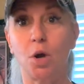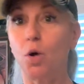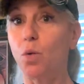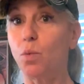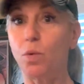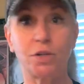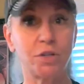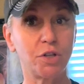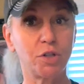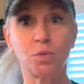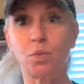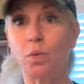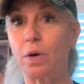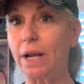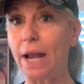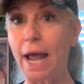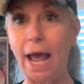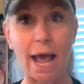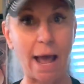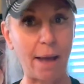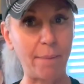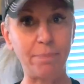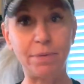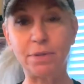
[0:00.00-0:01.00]
which is what
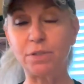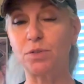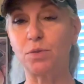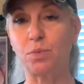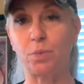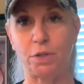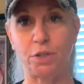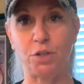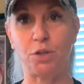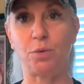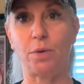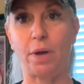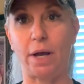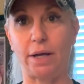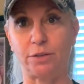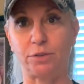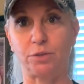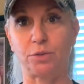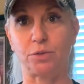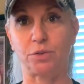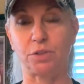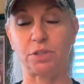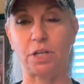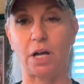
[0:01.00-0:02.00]
happens when you
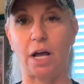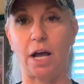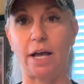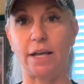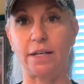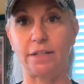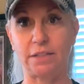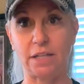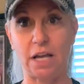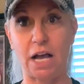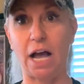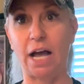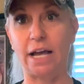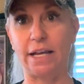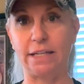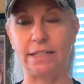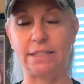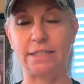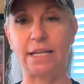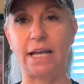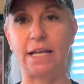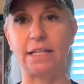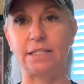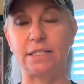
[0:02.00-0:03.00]
exercise high
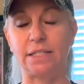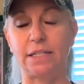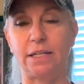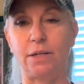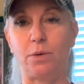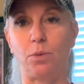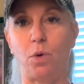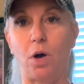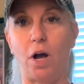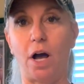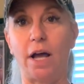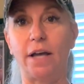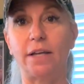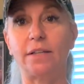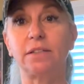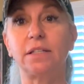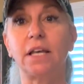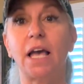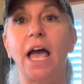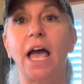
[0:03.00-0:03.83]
intensity wise,